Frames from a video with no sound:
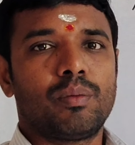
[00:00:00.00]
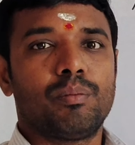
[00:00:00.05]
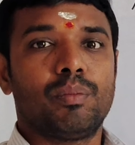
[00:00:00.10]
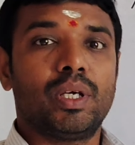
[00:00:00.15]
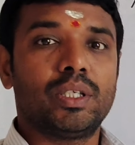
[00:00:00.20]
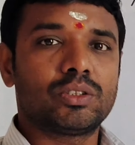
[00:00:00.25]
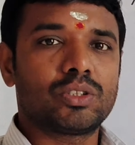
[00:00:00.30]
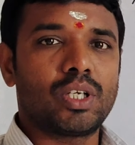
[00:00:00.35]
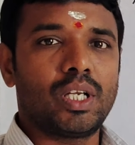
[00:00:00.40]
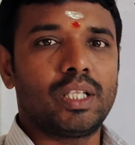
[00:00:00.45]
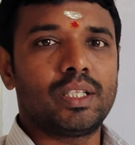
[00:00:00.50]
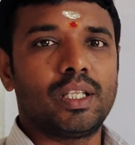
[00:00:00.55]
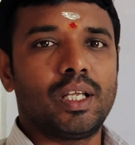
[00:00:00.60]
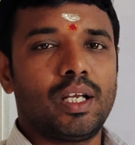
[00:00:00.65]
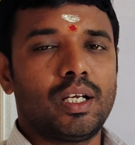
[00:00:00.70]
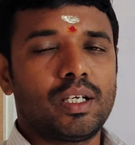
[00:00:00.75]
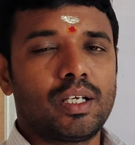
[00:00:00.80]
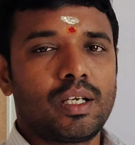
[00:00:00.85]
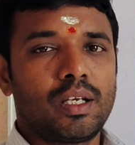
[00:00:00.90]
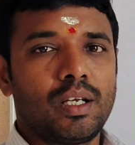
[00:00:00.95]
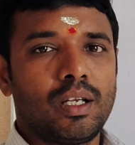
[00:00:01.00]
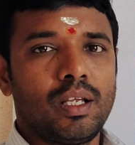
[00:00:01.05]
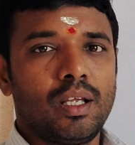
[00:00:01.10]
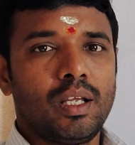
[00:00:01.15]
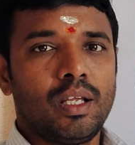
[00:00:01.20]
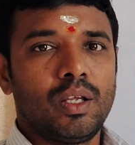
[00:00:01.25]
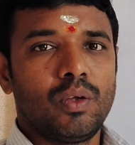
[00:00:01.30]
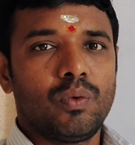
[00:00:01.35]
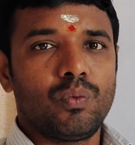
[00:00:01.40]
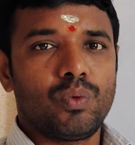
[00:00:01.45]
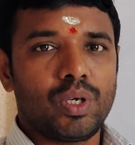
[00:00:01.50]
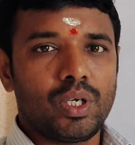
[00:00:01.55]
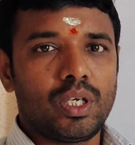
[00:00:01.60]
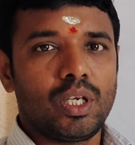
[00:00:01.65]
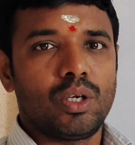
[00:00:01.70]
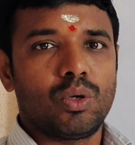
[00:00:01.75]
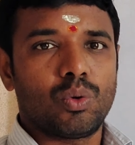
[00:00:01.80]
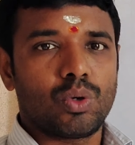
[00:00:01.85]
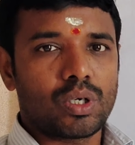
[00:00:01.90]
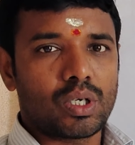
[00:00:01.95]
Based on that, we
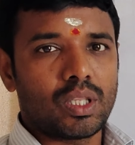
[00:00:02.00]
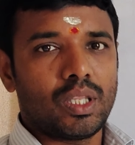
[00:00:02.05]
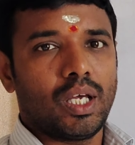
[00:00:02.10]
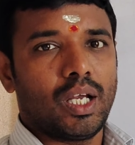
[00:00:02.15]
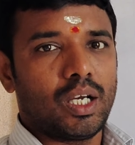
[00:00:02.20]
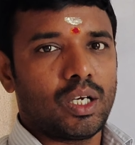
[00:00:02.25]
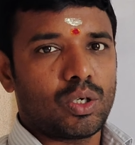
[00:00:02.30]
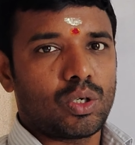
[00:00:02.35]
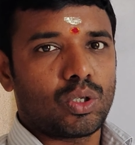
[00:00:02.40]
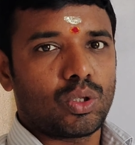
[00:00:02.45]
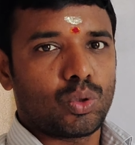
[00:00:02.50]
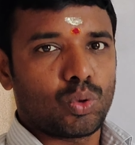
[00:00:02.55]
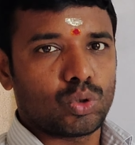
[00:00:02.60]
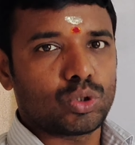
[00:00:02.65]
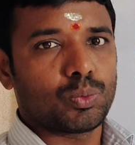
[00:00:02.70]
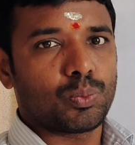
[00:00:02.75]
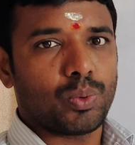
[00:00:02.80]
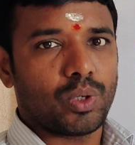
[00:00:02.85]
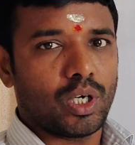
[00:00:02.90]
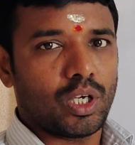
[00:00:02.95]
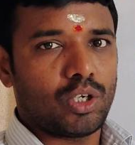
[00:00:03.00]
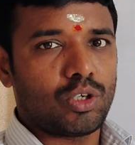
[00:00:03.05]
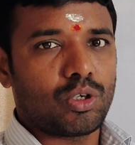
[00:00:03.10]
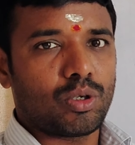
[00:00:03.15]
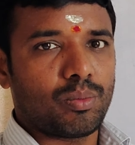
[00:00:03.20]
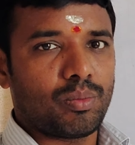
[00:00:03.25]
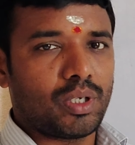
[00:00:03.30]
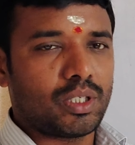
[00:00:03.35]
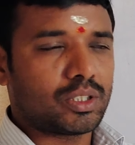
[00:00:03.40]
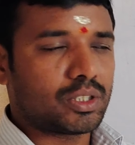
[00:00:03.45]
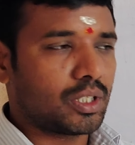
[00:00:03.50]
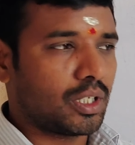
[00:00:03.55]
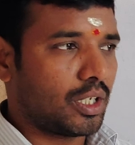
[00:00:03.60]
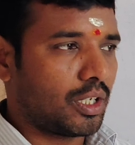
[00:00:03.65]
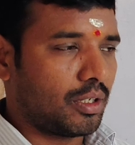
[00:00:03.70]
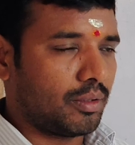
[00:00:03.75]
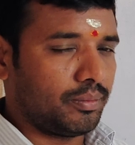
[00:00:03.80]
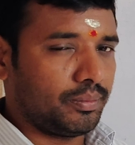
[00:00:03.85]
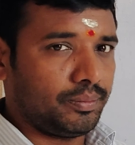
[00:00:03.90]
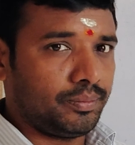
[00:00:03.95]
denote that those polynomials
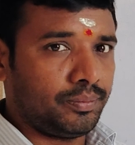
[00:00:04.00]
are